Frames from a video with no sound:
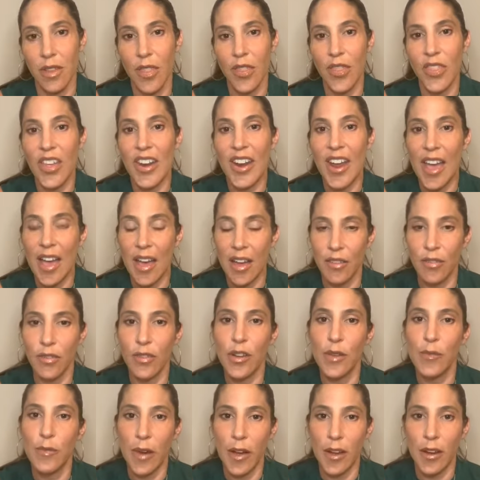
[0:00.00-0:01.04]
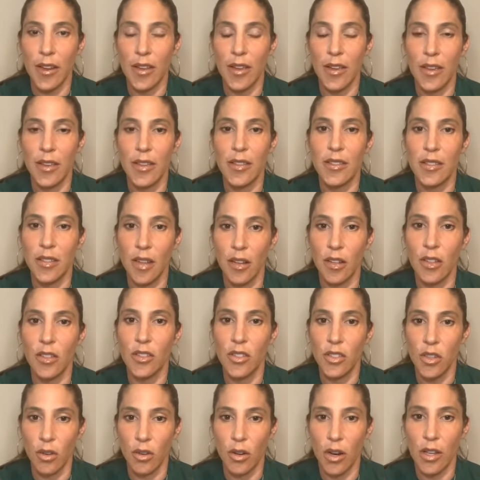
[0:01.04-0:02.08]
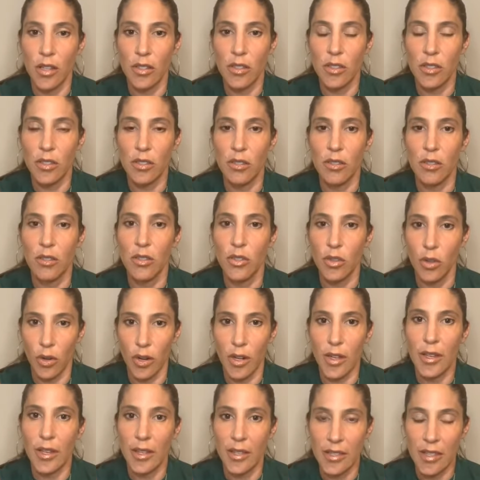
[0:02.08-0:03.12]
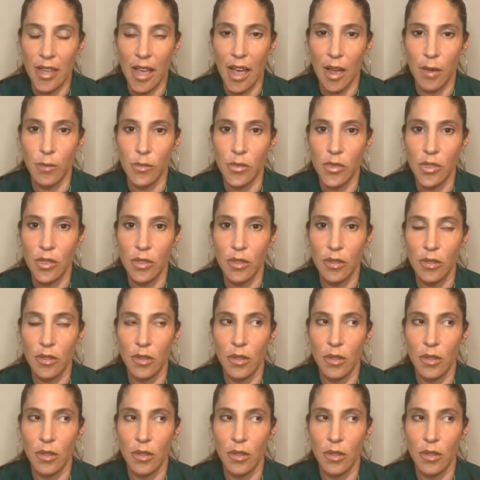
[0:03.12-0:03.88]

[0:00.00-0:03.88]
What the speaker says: that everybody in Dunkin' Donuts during exams